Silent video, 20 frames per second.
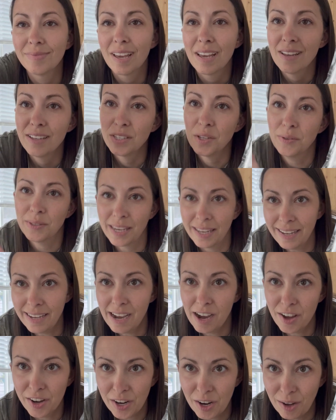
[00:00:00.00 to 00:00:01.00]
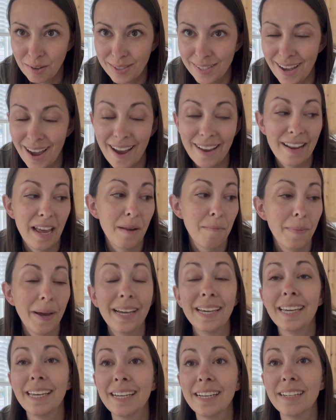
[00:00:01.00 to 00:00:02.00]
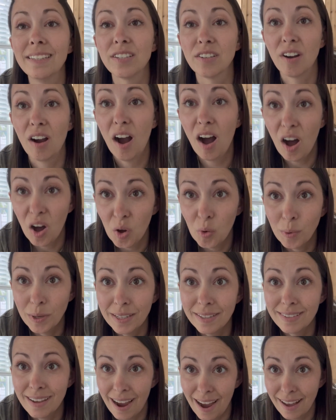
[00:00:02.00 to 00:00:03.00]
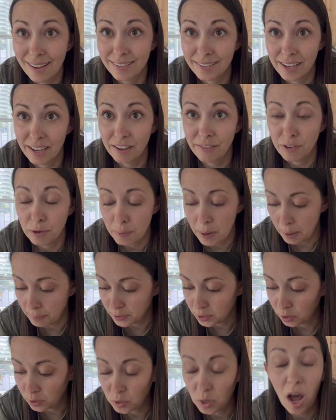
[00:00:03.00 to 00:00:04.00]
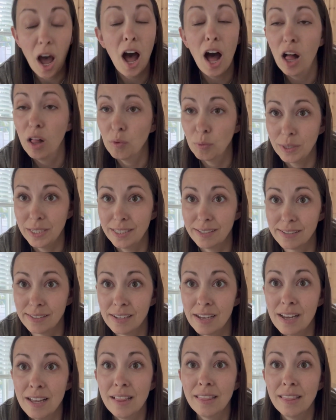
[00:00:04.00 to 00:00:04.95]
So it's getting hotter outside and my kids are always asking for popsicles, always.